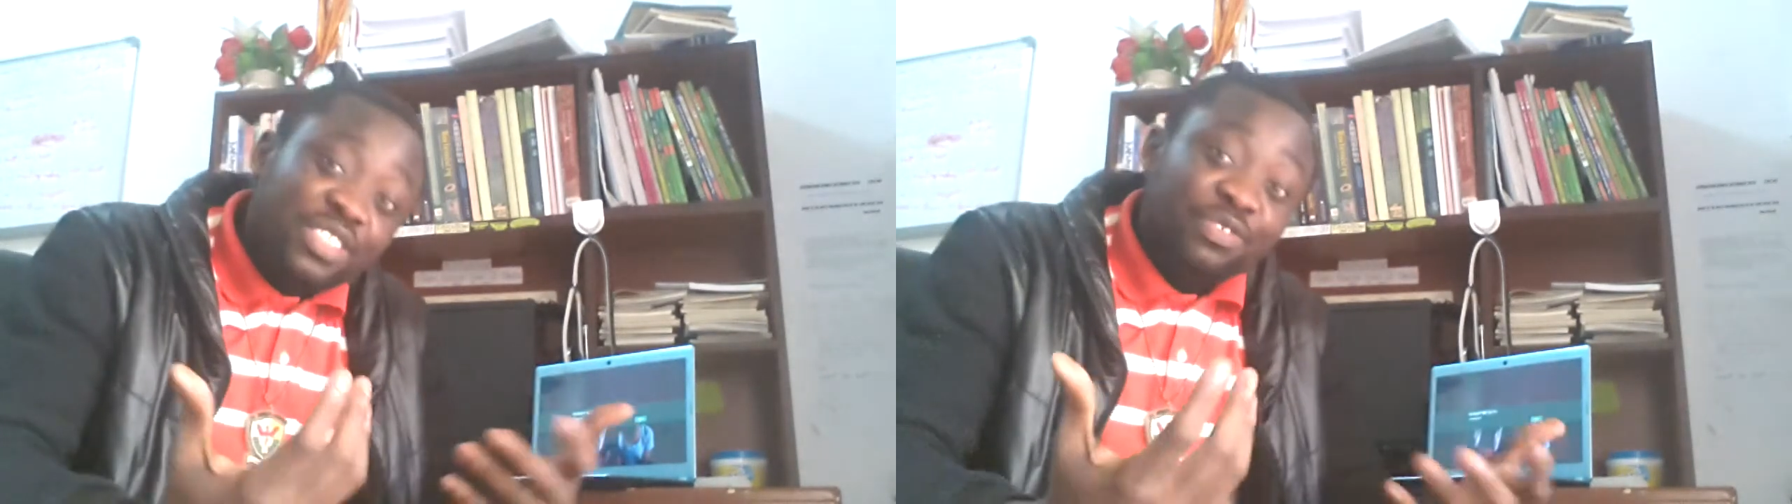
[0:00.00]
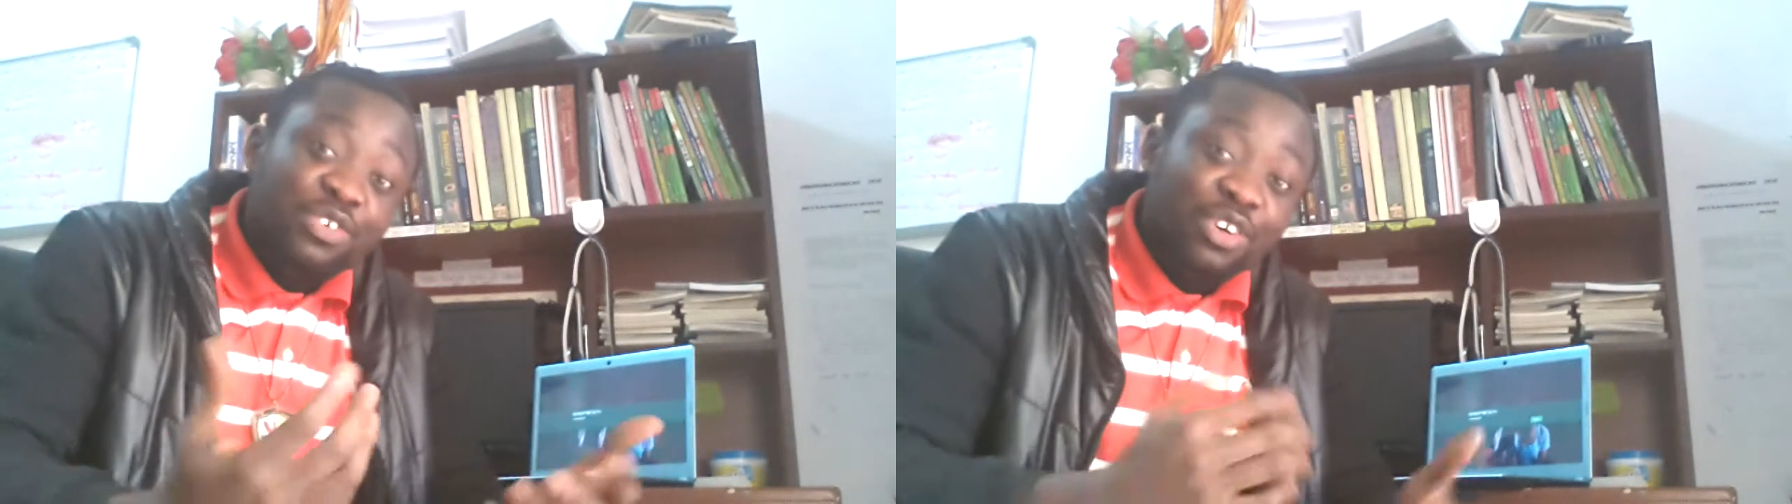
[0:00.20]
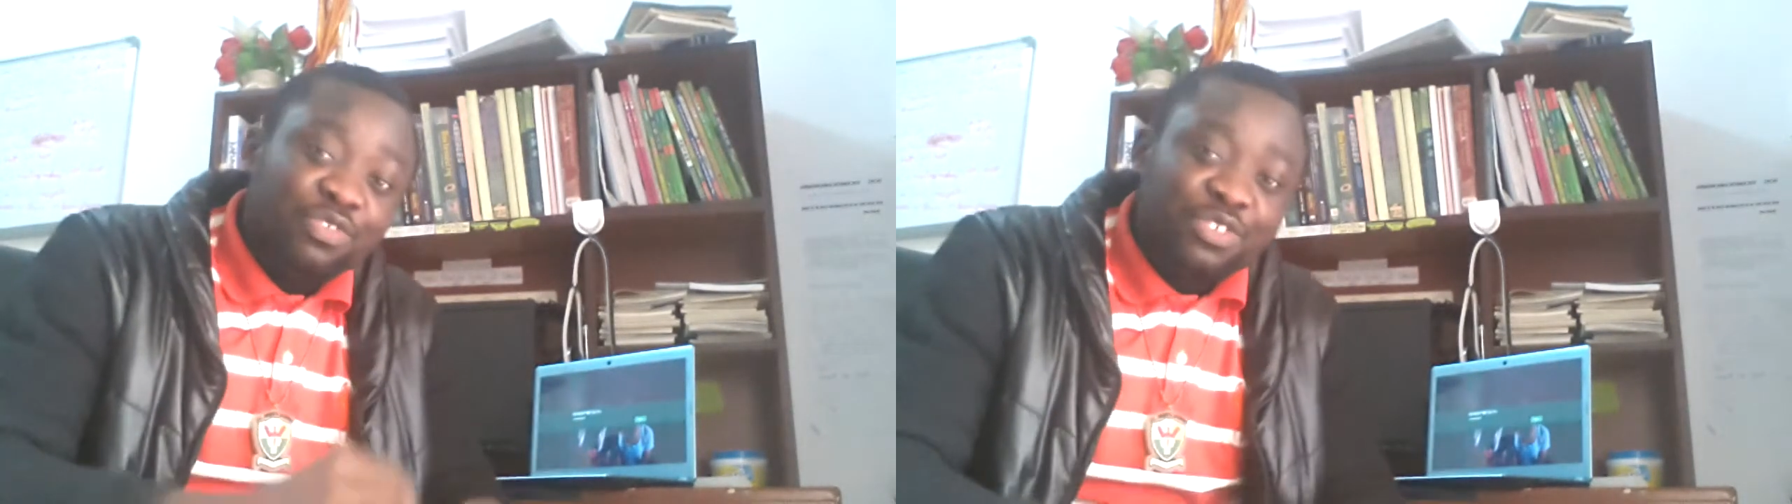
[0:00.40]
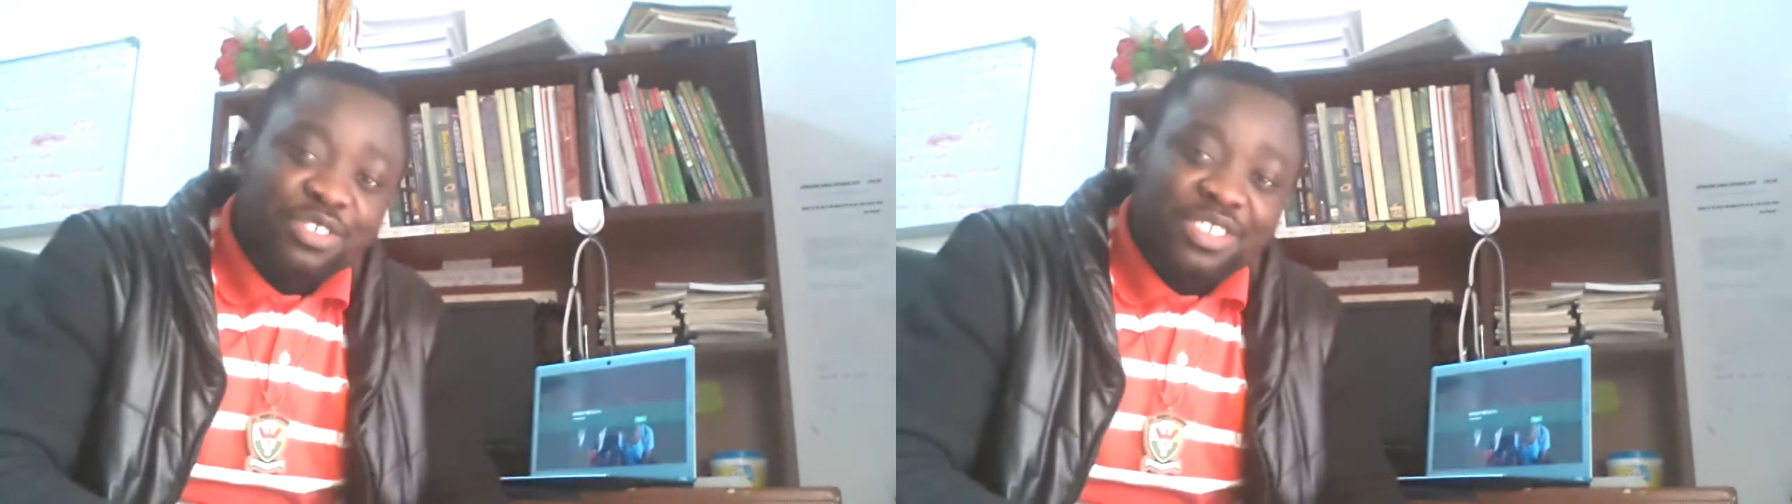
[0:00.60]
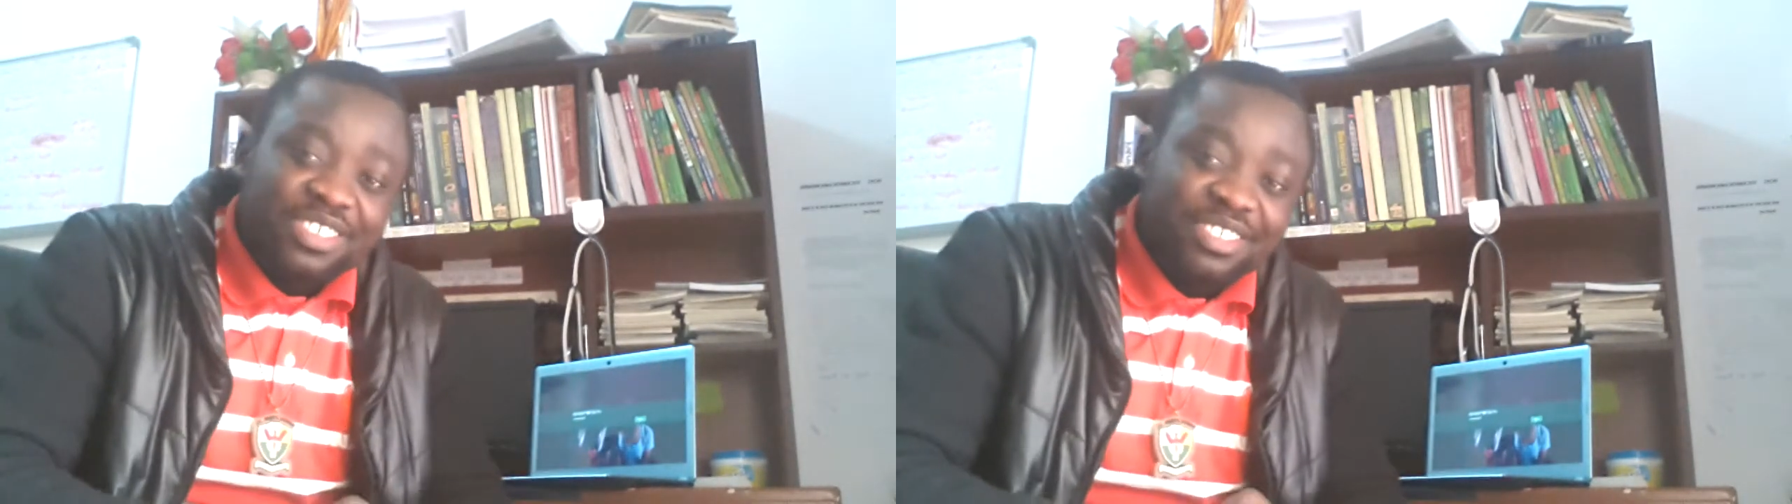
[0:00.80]
difficult
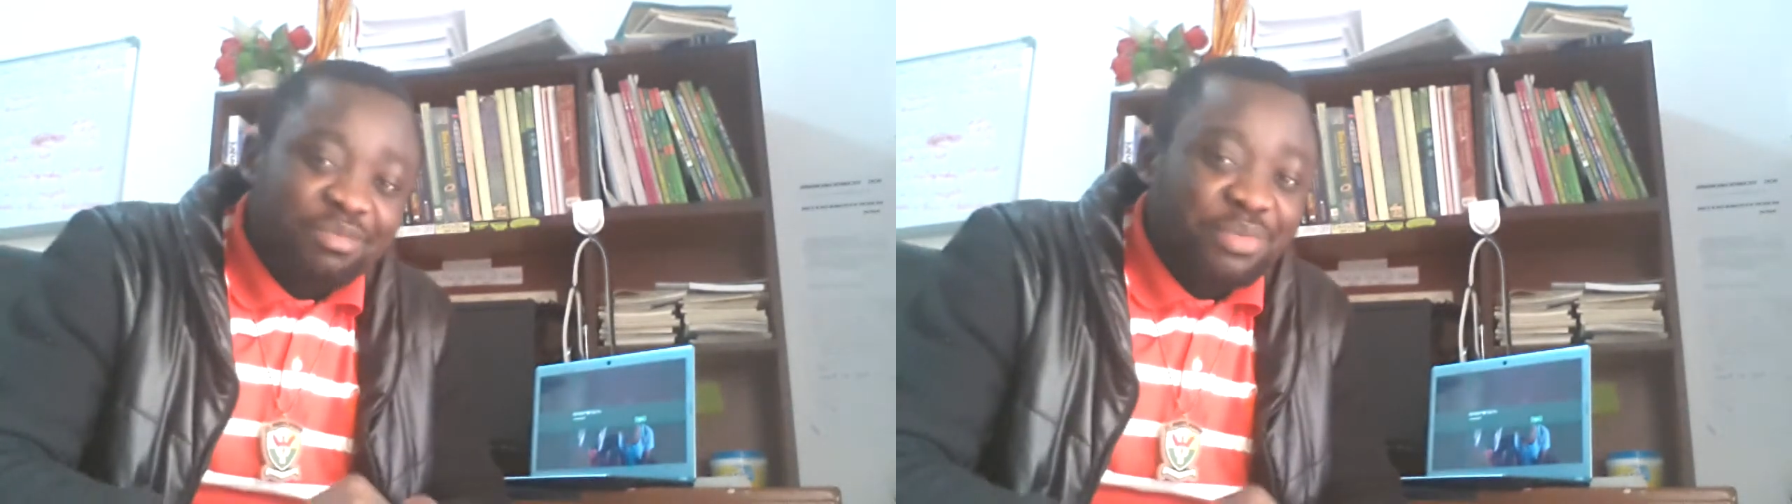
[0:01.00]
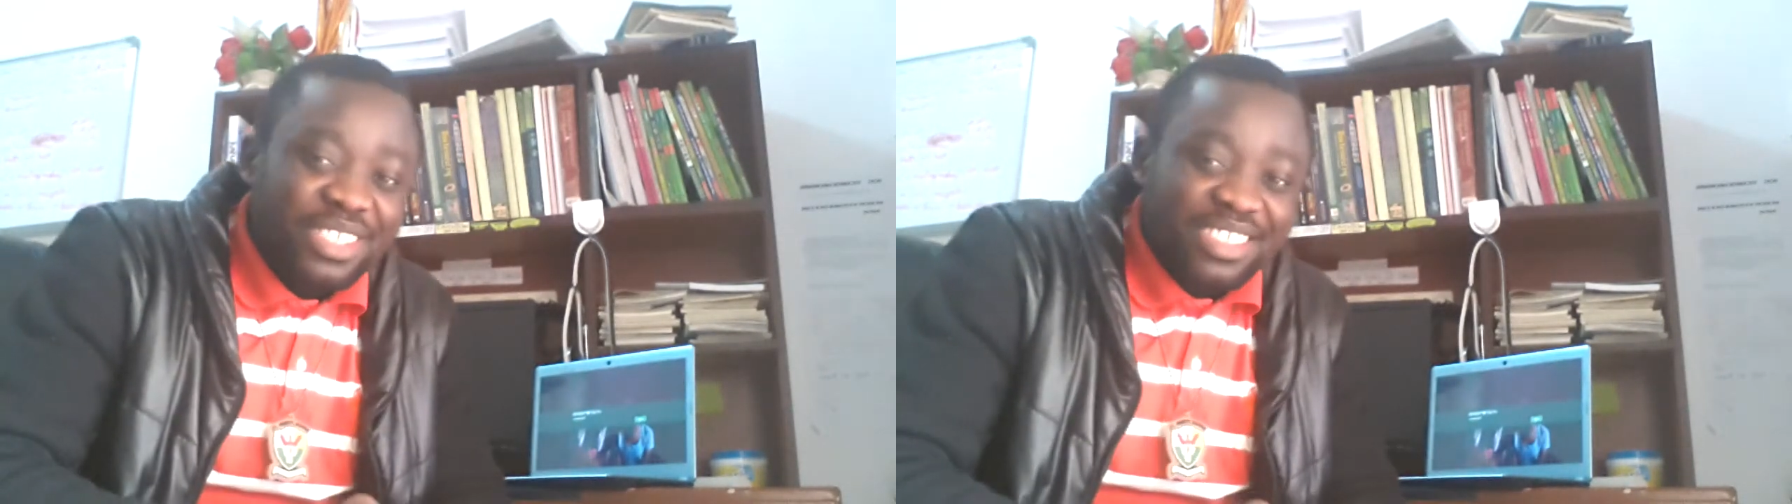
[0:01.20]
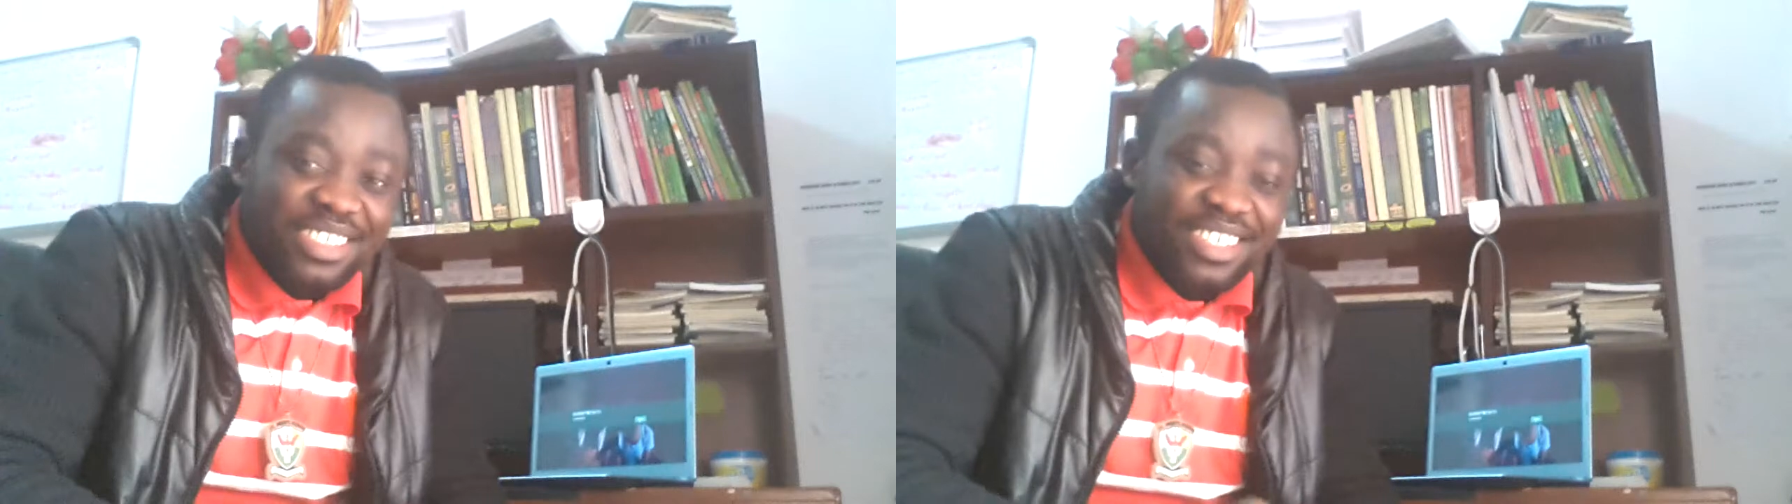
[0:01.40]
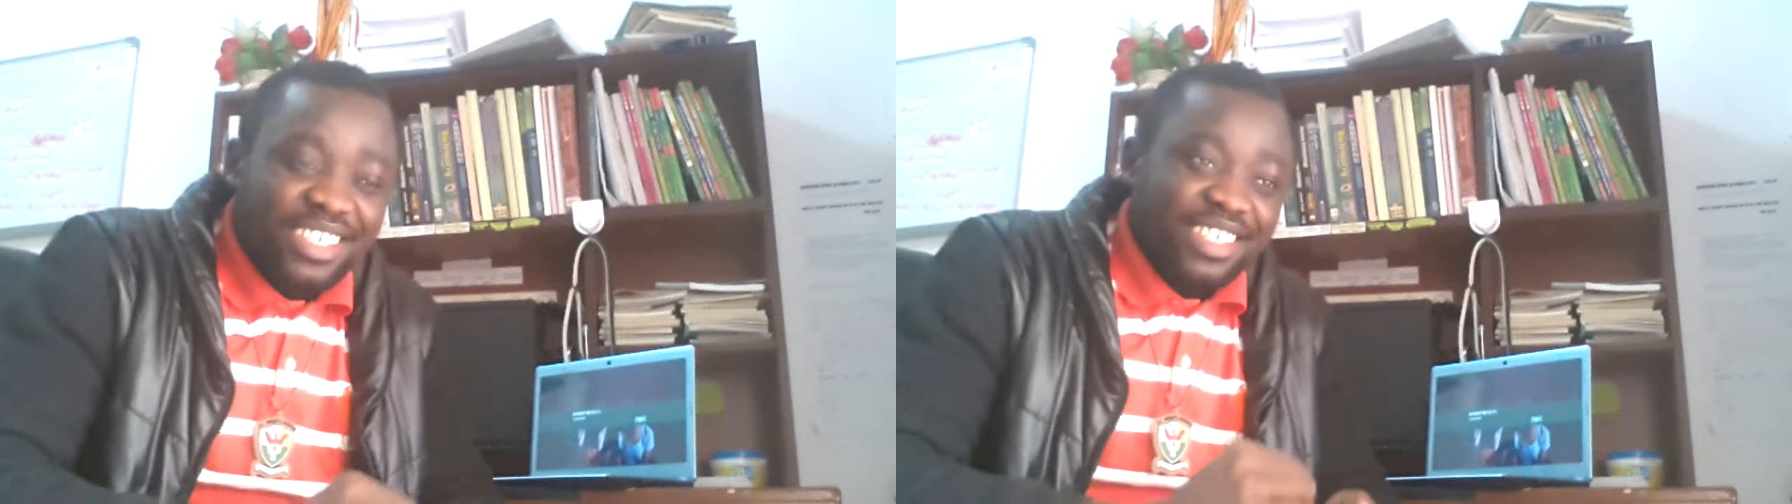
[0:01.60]
for me,